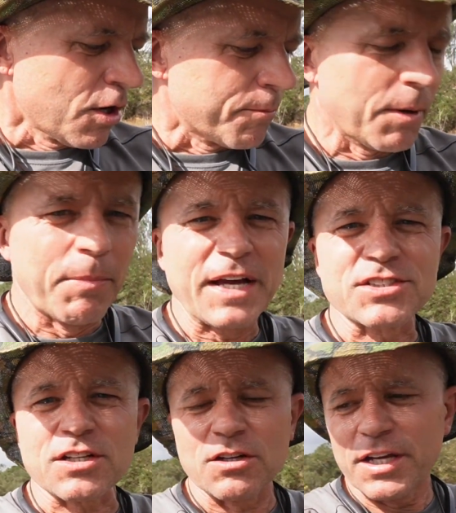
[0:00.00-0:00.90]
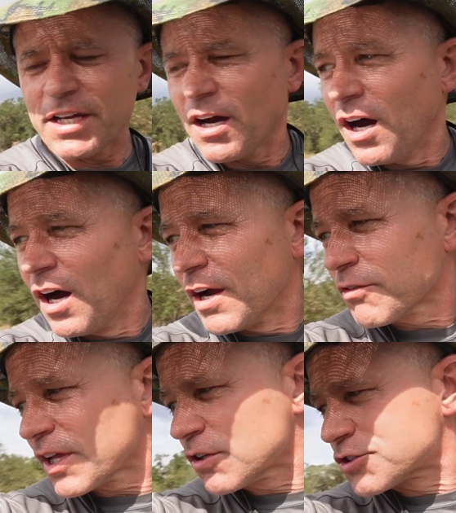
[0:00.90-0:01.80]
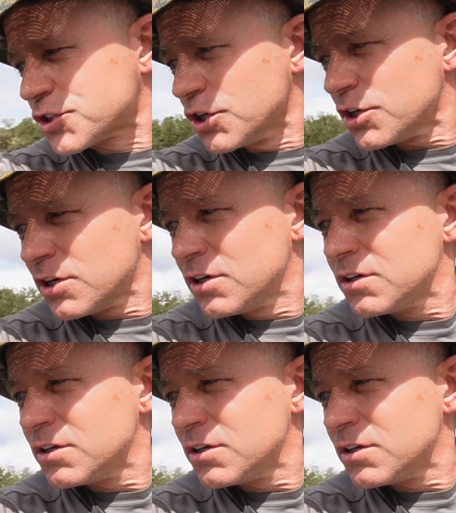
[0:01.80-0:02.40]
But basically, everything looks good.